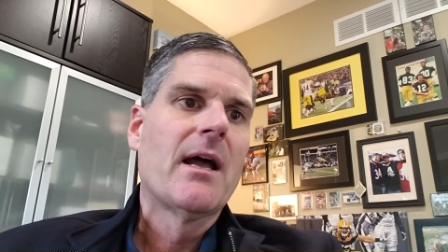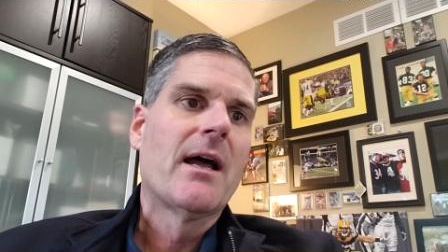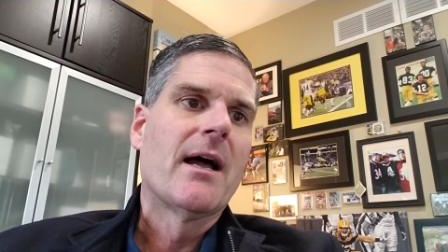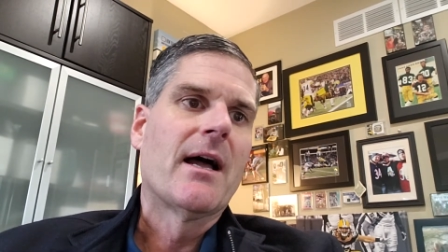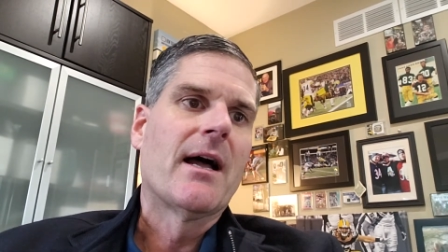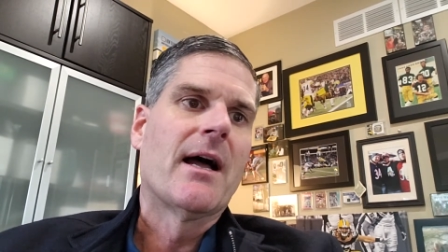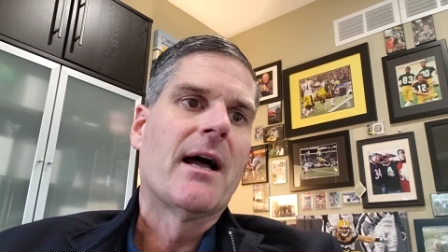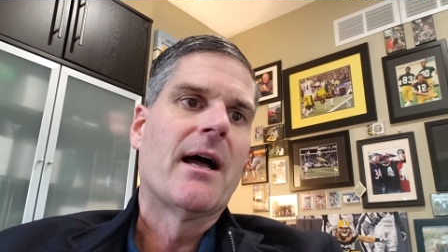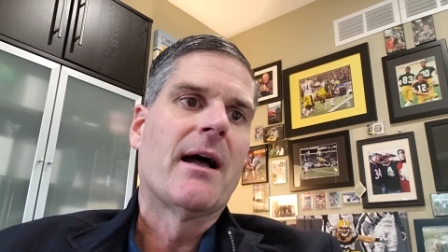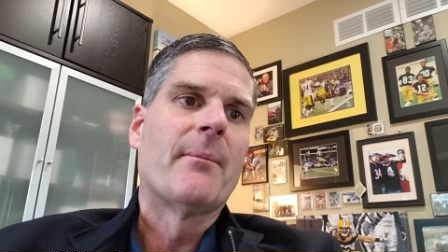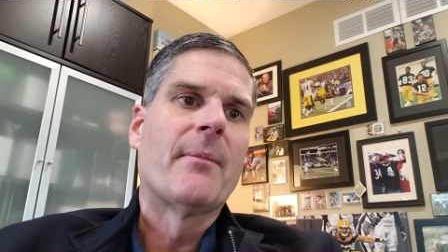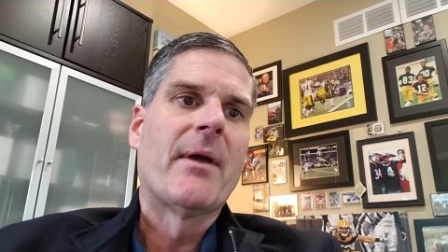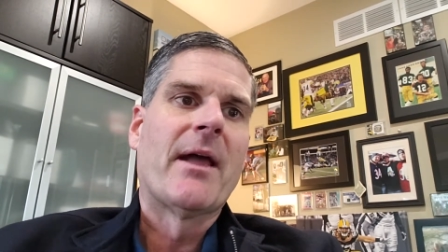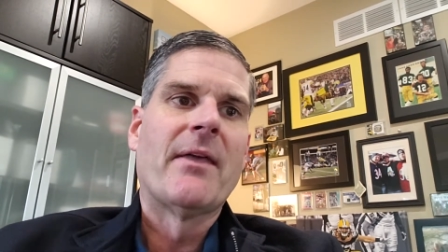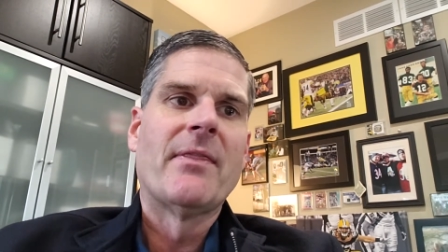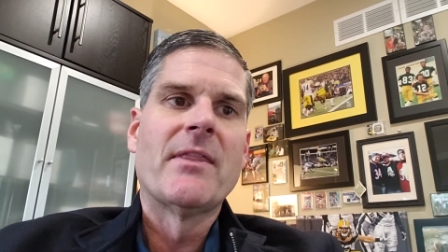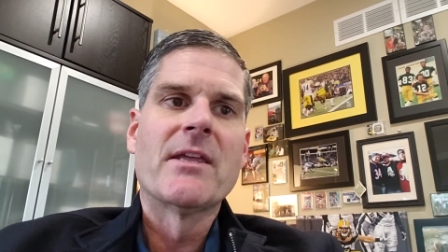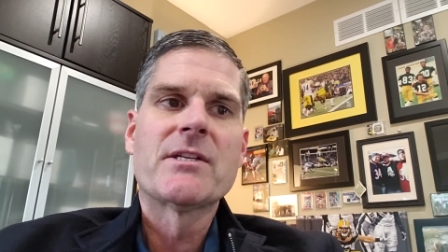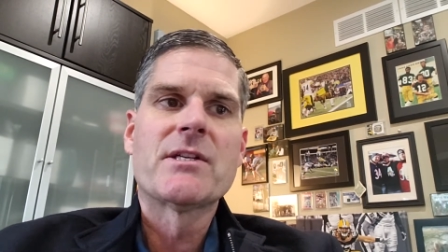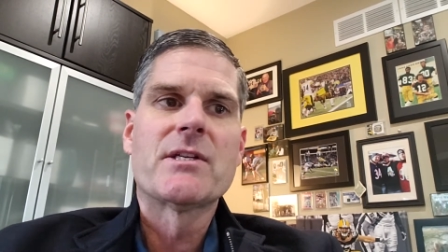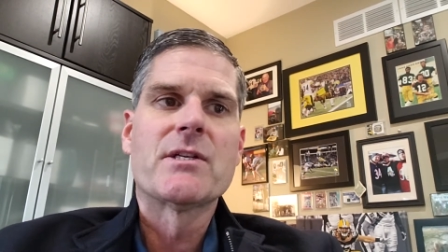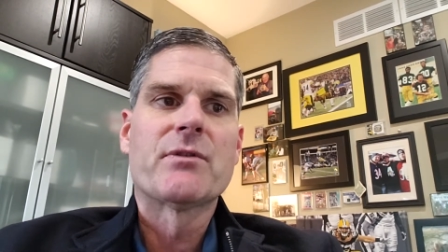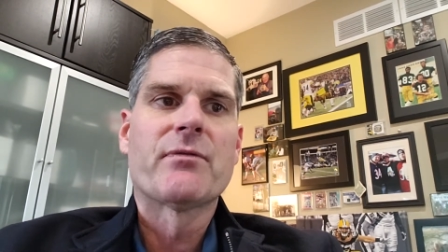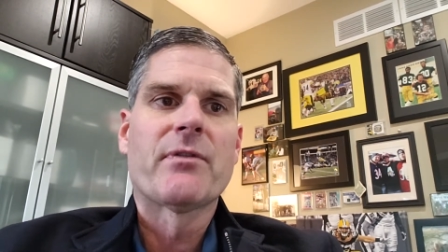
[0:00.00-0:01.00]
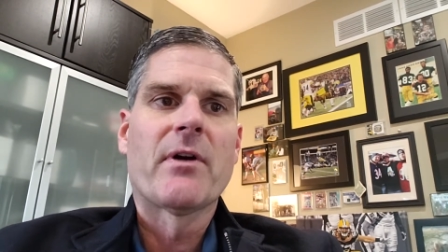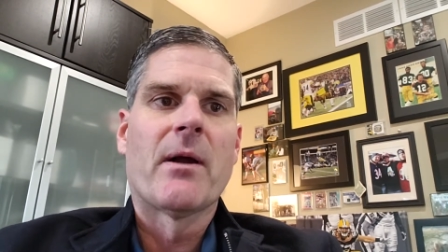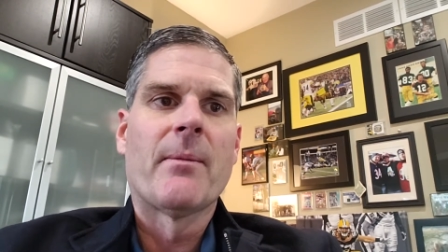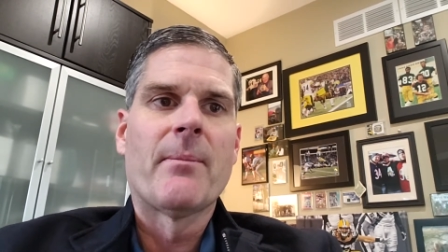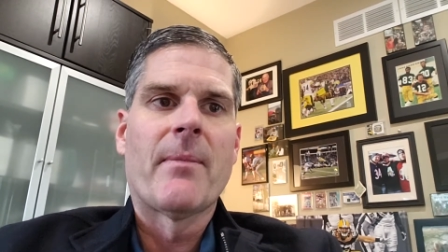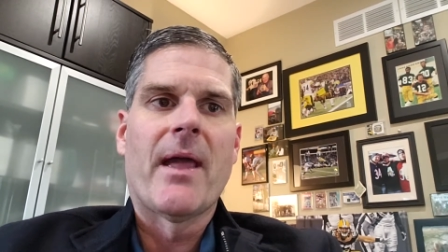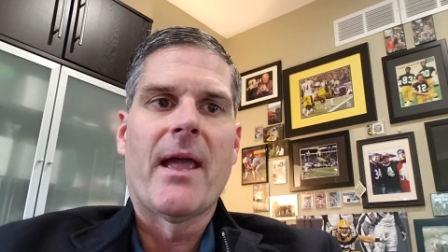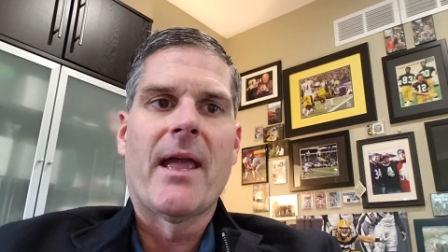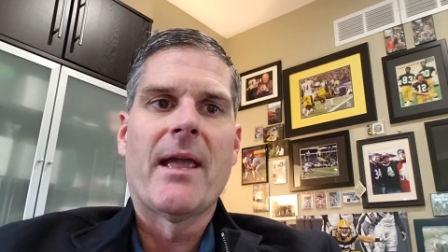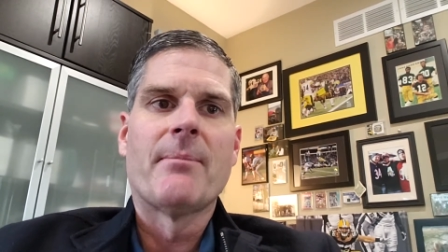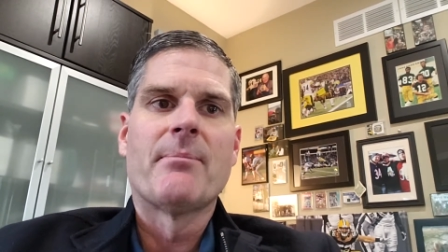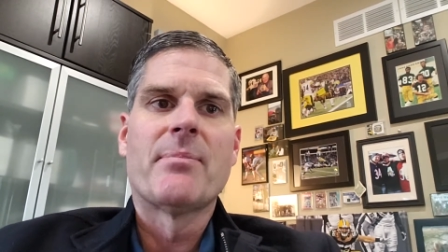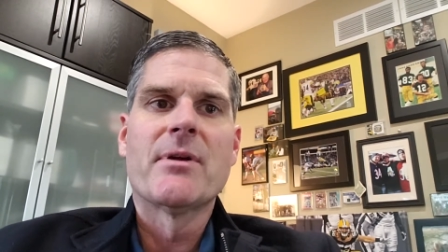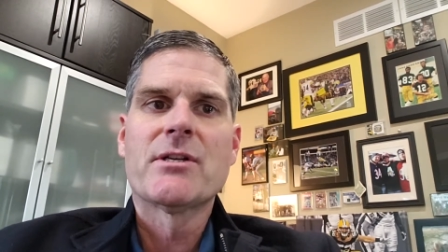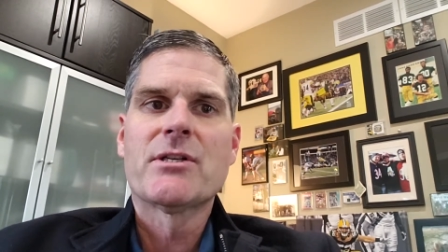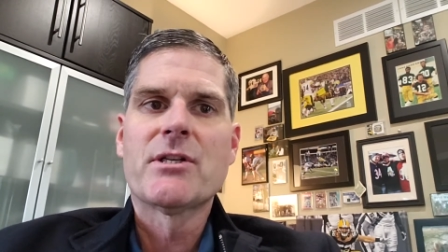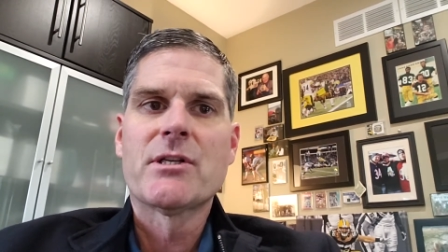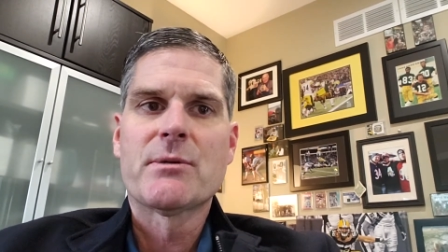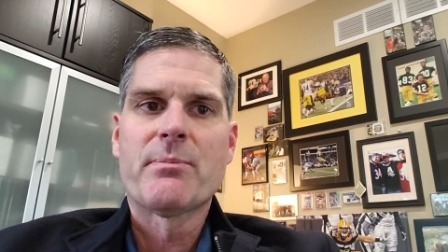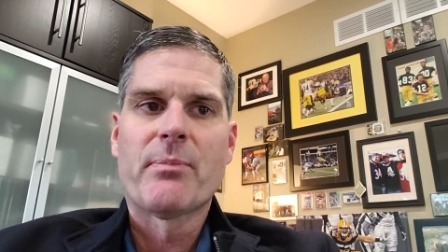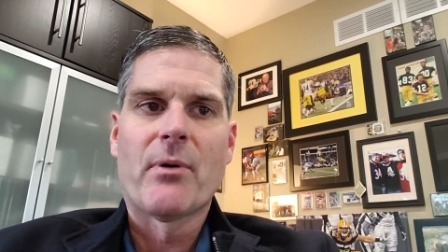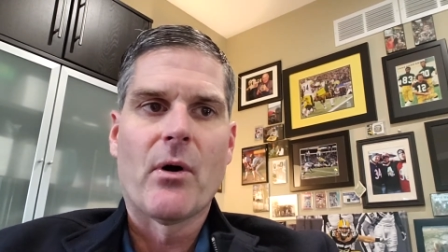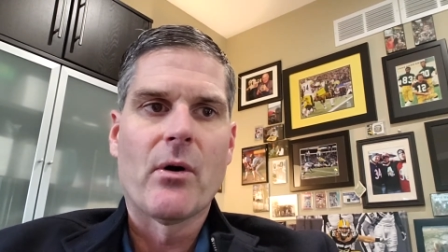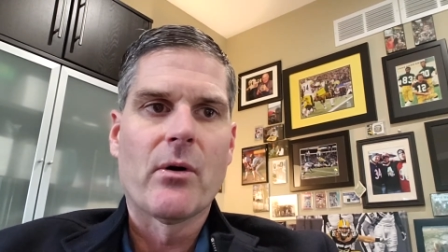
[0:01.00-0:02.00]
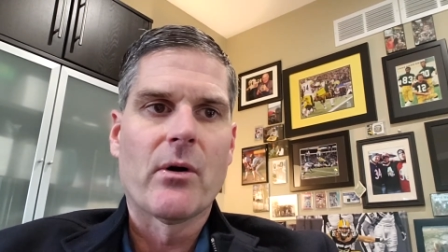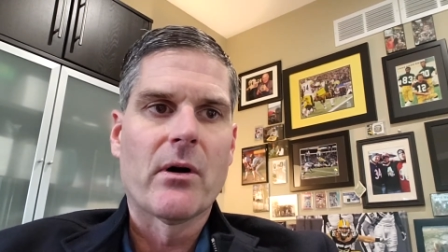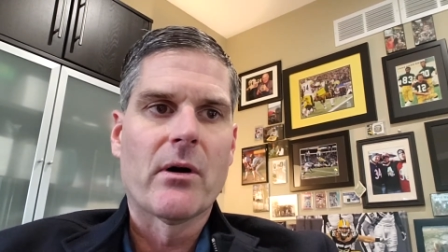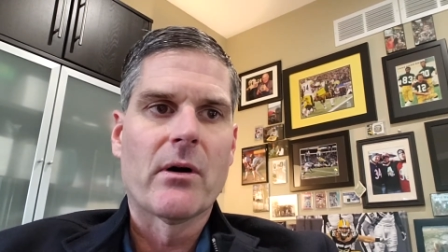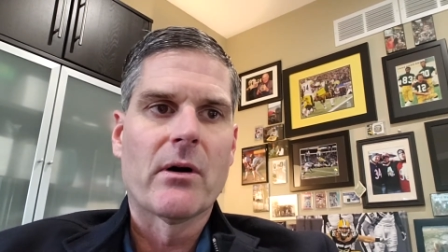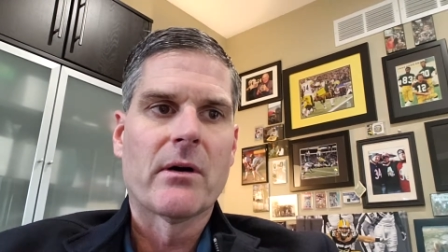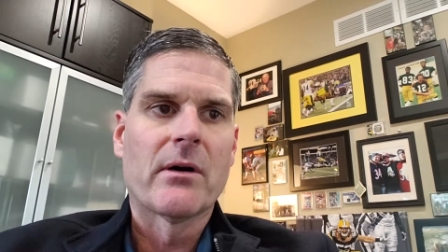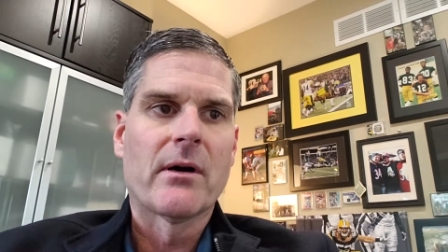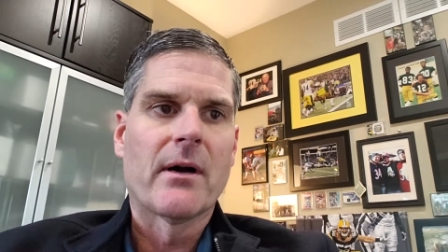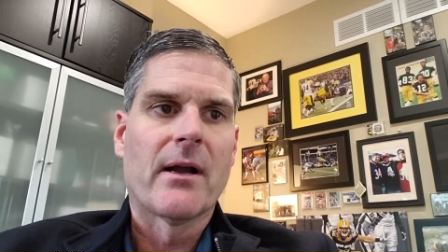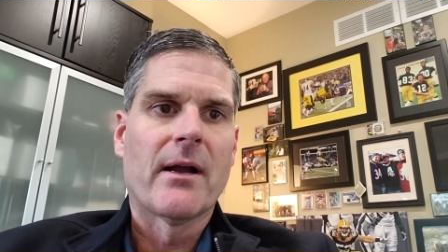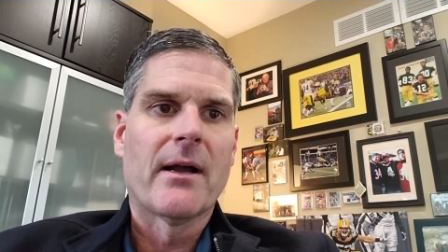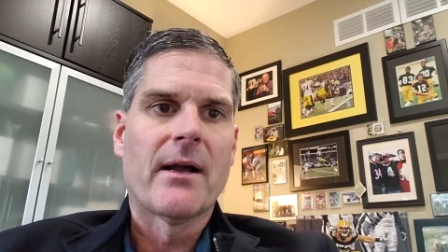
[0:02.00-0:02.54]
Um, and this is from a business broker